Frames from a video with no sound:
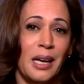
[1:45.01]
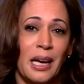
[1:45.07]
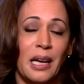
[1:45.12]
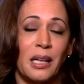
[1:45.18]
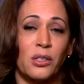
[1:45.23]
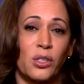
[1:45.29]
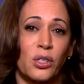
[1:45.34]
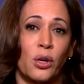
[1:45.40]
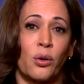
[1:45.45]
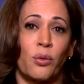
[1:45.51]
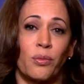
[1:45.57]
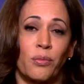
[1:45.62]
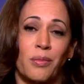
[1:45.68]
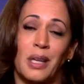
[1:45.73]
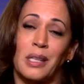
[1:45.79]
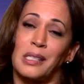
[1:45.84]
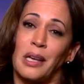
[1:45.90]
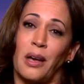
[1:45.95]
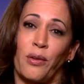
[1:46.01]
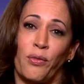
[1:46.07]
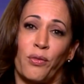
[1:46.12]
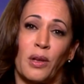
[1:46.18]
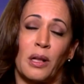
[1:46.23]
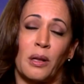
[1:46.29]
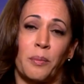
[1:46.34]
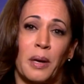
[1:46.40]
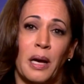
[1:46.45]
And so that's how I
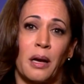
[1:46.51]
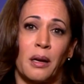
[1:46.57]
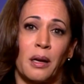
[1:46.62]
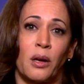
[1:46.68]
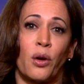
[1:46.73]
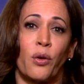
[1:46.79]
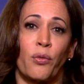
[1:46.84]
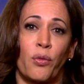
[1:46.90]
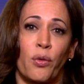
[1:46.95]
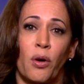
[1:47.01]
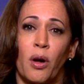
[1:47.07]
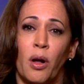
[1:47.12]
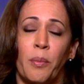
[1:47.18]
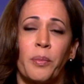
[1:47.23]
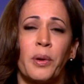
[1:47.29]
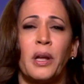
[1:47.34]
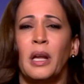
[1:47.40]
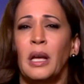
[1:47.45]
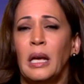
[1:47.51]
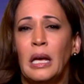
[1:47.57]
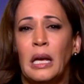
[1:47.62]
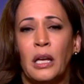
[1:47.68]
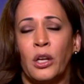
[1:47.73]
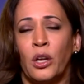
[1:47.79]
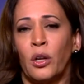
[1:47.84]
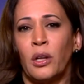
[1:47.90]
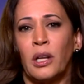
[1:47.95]
feel about it overall. But,
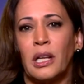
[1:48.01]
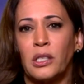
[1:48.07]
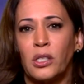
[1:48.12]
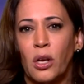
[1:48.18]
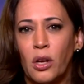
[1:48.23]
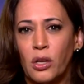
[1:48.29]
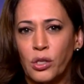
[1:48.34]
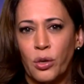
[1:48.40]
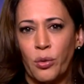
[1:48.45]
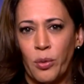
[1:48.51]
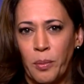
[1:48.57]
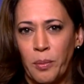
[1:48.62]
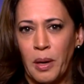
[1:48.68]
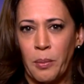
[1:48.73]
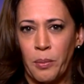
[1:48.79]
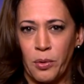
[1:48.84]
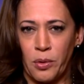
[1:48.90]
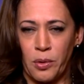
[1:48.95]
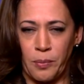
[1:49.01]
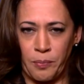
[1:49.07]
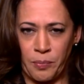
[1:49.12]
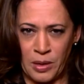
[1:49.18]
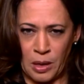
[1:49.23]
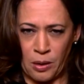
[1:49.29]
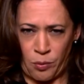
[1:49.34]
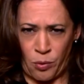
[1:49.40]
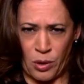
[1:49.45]
you know, let's also remember
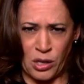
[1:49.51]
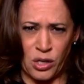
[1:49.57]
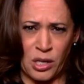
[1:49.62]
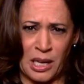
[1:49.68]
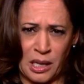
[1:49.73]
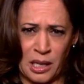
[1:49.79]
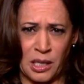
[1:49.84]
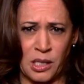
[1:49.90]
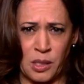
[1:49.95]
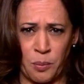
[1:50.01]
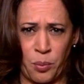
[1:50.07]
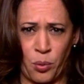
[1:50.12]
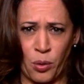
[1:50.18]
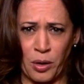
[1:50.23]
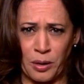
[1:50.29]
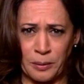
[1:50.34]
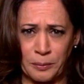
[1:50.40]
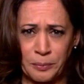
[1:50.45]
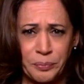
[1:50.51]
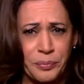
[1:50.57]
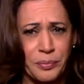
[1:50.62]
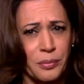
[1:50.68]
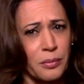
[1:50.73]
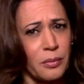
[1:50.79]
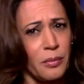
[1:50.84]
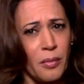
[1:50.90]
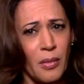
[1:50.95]
that, Rachel, I think it's important
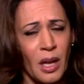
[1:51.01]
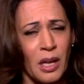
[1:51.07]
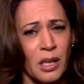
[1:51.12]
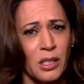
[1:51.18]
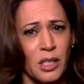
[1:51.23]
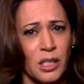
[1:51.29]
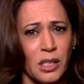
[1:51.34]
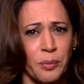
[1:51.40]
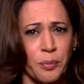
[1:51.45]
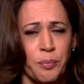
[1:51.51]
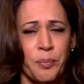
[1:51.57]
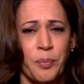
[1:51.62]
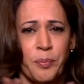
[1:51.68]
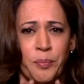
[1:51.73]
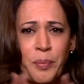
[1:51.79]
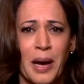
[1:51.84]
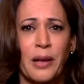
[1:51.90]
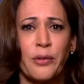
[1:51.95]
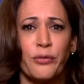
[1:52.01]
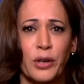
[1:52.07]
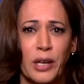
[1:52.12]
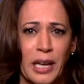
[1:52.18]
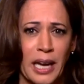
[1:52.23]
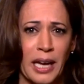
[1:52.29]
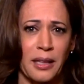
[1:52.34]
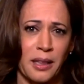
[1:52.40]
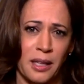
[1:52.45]
to
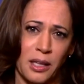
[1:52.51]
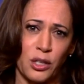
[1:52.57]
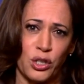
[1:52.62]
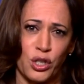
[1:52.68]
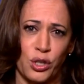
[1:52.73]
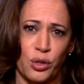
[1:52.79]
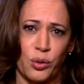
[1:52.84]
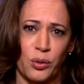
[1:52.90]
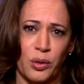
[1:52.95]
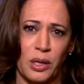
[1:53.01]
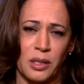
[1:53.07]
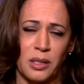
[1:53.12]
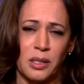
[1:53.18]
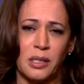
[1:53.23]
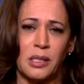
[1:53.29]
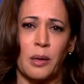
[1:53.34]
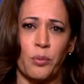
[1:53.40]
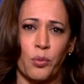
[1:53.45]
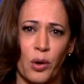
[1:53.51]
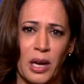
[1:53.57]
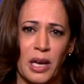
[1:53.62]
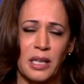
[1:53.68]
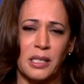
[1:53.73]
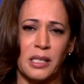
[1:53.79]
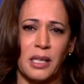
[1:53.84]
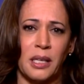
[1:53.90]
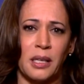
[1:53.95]
bifurcate the issue in some
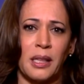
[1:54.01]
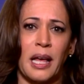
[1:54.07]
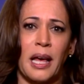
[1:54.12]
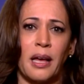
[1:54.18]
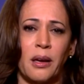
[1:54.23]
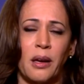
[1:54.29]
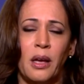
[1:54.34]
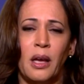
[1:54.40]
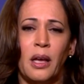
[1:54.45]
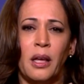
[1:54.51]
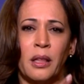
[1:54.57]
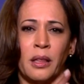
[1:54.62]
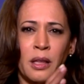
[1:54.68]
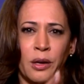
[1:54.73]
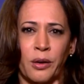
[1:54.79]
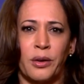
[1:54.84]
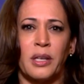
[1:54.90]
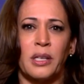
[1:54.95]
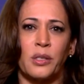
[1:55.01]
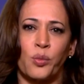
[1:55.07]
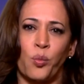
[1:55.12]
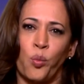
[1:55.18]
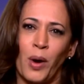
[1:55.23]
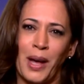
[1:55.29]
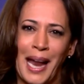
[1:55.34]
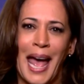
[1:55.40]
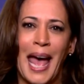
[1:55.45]
ways, in that there is
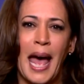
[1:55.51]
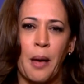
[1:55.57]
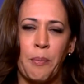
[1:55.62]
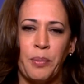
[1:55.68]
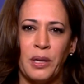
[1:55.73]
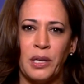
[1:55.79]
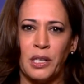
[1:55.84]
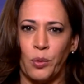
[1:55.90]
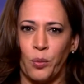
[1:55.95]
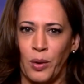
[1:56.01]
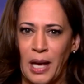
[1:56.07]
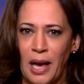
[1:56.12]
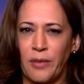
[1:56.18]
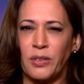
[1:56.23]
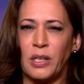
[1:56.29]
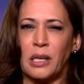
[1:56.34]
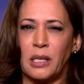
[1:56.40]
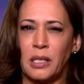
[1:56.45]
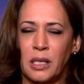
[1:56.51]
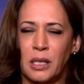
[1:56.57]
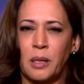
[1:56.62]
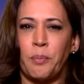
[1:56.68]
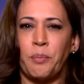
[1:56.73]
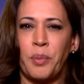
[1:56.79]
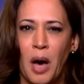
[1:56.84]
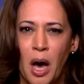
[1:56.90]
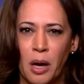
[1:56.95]
what happened, and we have to get to the
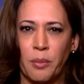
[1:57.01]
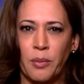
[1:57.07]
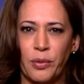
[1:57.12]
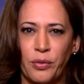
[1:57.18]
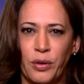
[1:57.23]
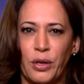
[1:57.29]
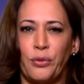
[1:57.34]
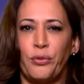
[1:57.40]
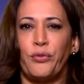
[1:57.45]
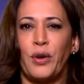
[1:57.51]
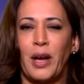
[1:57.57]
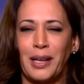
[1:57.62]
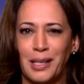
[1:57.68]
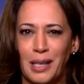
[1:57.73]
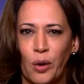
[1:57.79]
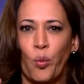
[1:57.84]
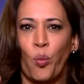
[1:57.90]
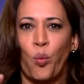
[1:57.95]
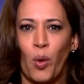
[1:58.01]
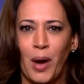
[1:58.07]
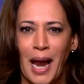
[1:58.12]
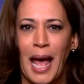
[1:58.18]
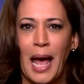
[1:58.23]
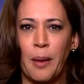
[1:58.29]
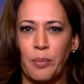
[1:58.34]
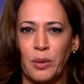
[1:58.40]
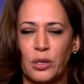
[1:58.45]
bottom of it and find out what
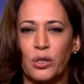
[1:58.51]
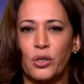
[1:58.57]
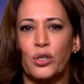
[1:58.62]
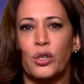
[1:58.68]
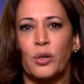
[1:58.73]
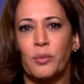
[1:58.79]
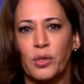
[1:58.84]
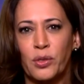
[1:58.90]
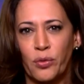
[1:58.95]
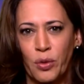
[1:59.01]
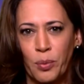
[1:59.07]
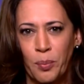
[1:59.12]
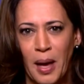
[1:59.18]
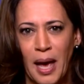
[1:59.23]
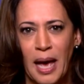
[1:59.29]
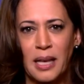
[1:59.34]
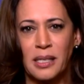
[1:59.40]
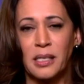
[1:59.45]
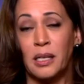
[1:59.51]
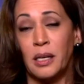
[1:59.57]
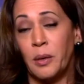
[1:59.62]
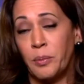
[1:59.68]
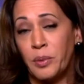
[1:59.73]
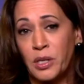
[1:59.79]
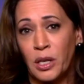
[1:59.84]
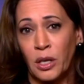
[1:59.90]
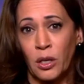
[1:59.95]
happened in terms of the past, and
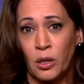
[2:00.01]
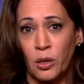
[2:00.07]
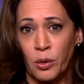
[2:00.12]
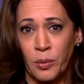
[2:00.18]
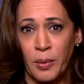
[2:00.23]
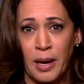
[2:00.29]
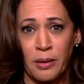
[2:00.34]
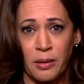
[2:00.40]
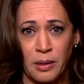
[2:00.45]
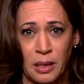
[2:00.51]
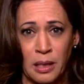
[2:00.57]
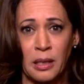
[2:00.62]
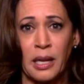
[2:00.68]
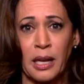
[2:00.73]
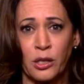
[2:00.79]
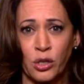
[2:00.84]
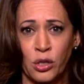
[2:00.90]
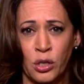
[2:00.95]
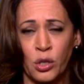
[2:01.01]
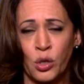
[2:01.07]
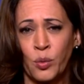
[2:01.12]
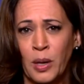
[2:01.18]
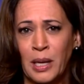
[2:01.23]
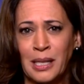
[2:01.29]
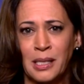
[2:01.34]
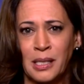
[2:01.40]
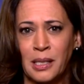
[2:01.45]
in particular around the election in
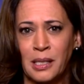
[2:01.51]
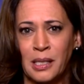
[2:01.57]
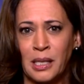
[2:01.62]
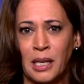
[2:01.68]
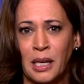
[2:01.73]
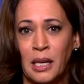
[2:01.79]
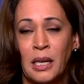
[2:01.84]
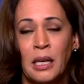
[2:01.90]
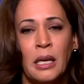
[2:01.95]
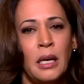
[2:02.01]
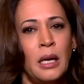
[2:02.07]
2016.